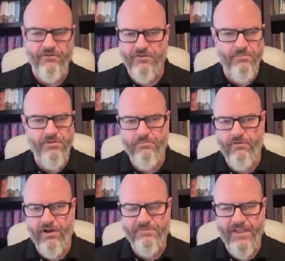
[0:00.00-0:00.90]
You you
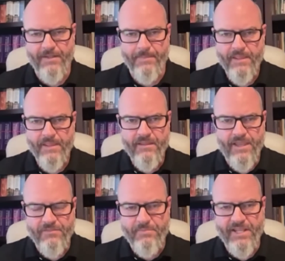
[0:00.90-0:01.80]
brought up Dan
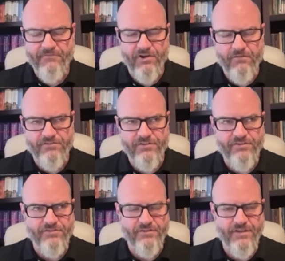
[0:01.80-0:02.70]
at the beginning of our
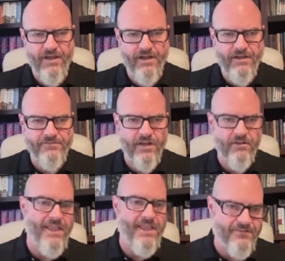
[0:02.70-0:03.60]
conversation, uh,
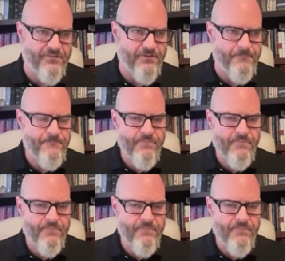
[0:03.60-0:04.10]
Donald Akenson,